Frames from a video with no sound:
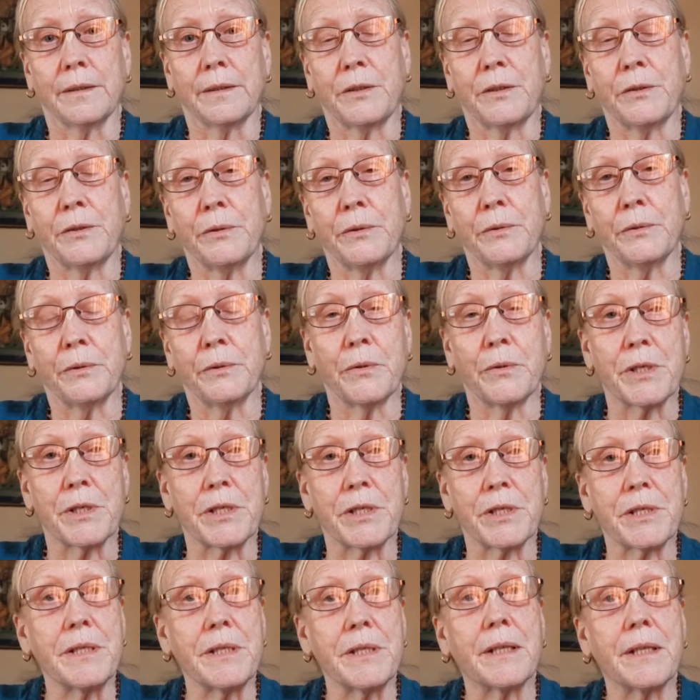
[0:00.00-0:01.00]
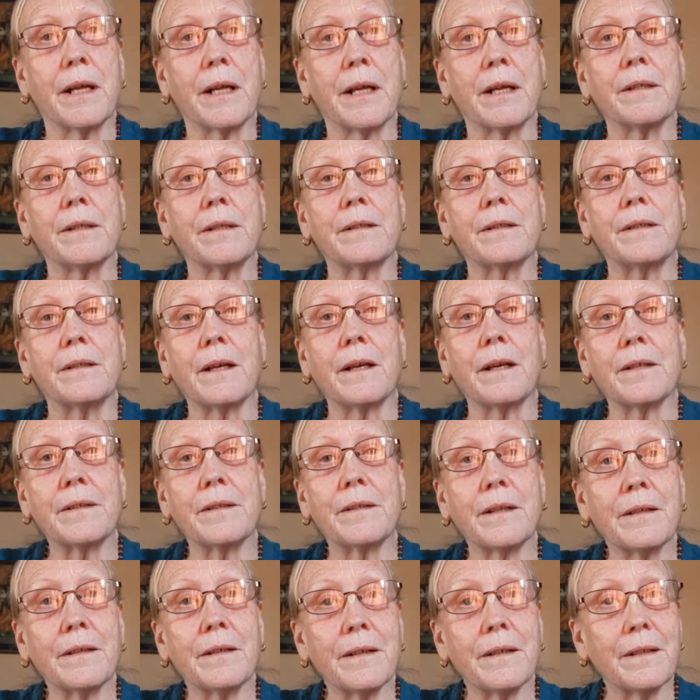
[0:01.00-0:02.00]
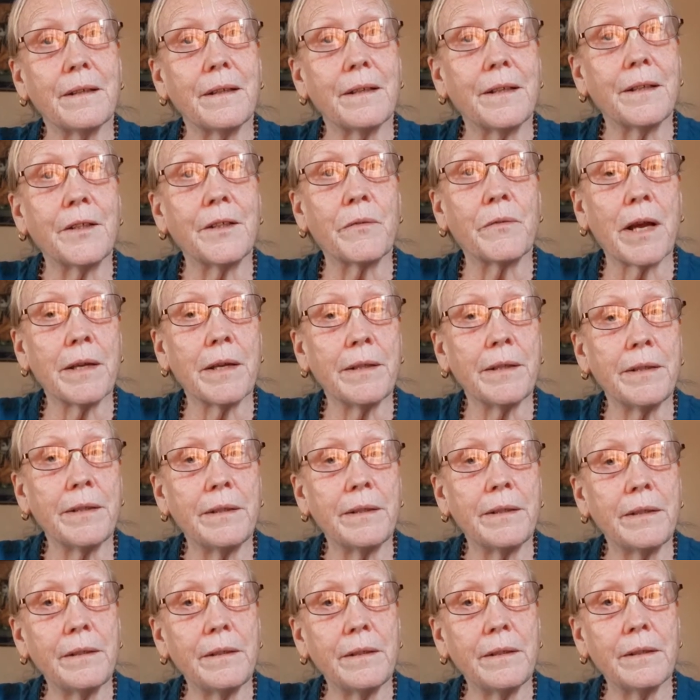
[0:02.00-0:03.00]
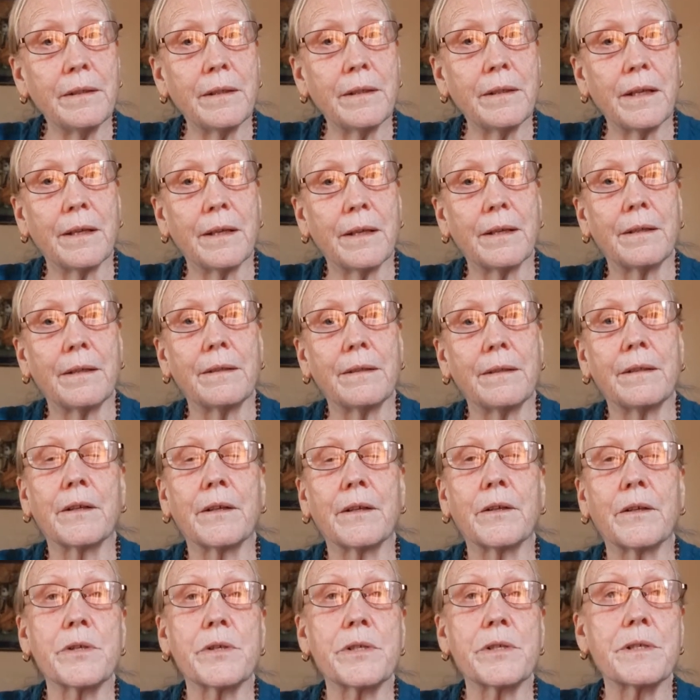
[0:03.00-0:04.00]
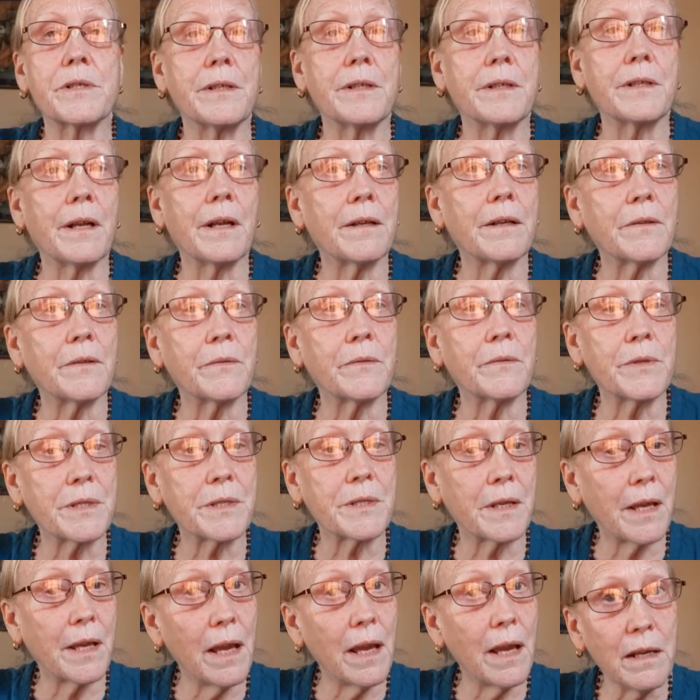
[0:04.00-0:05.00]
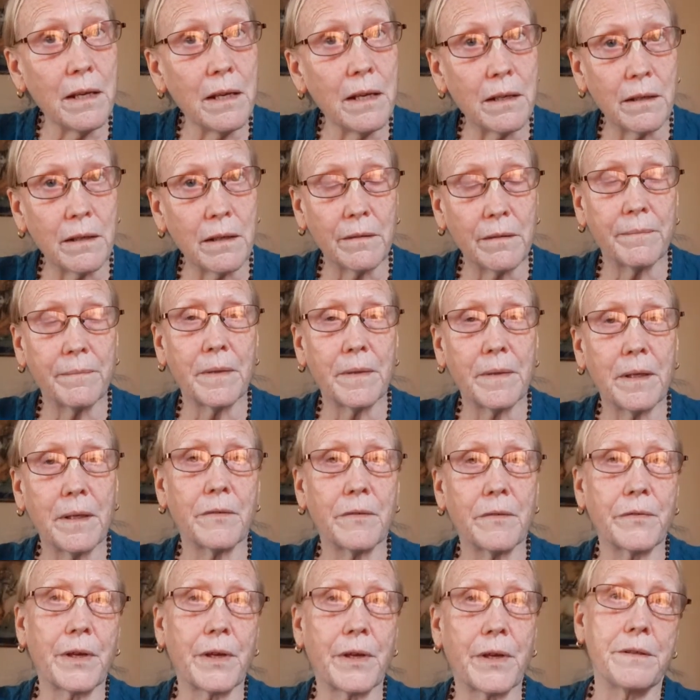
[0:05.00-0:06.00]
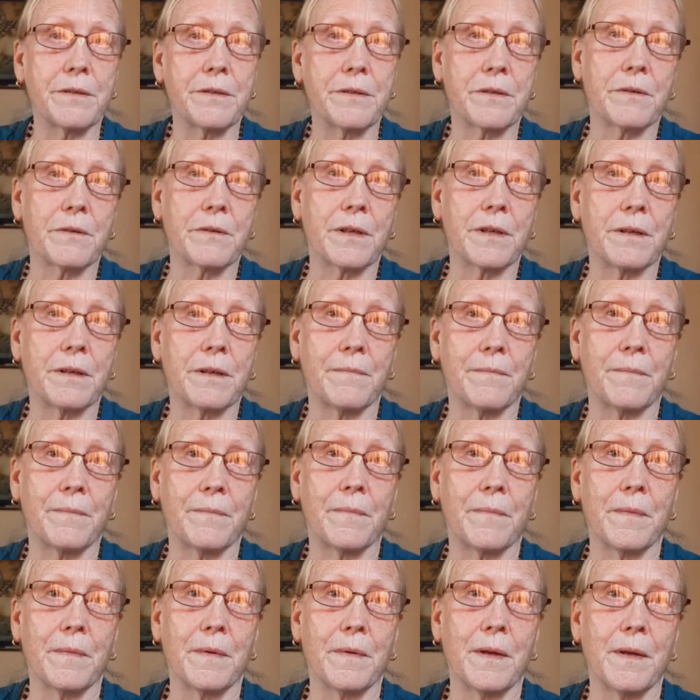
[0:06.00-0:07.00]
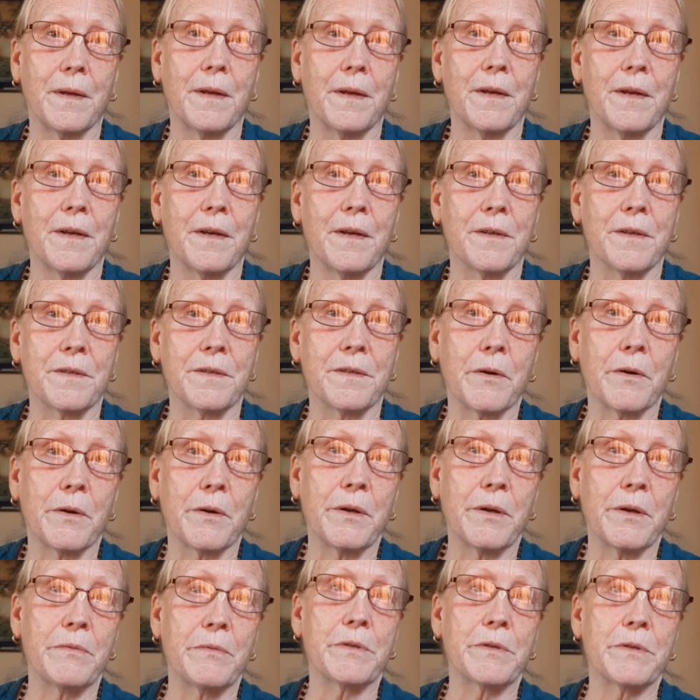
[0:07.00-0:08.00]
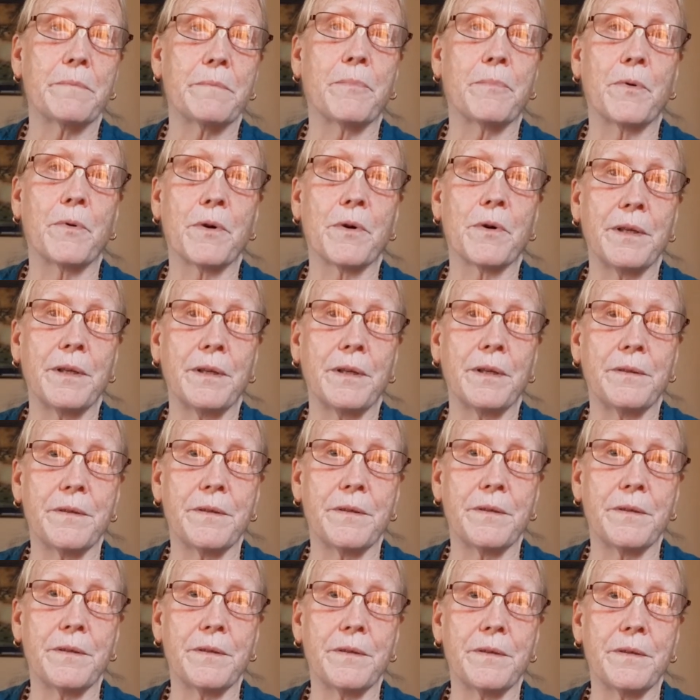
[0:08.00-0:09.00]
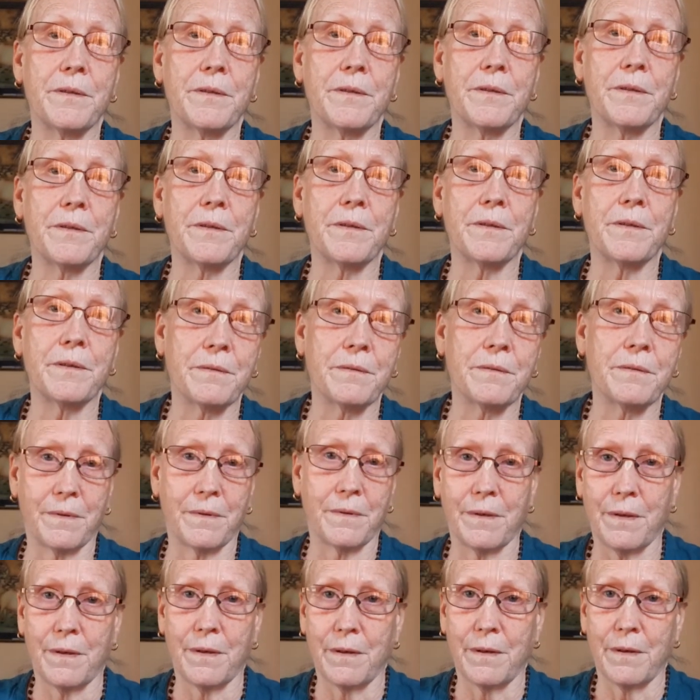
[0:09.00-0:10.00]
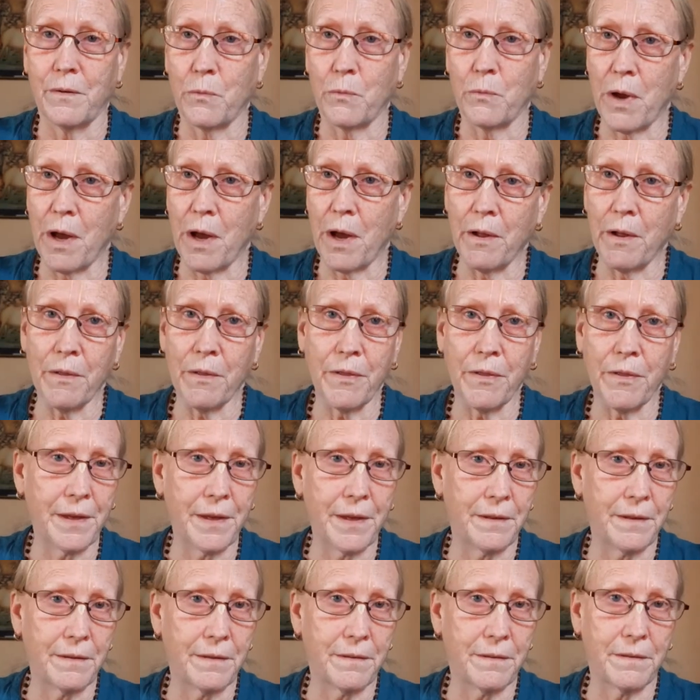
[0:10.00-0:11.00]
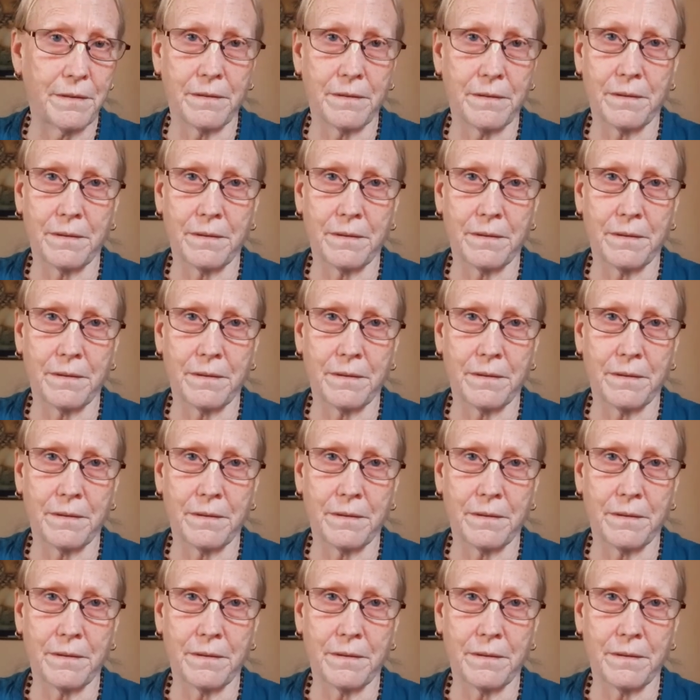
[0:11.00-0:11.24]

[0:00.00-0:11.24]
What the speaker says: to Krishnananda Datta and Narayani, and Krishnananda was a king of Khetri. So he was born into wealth, and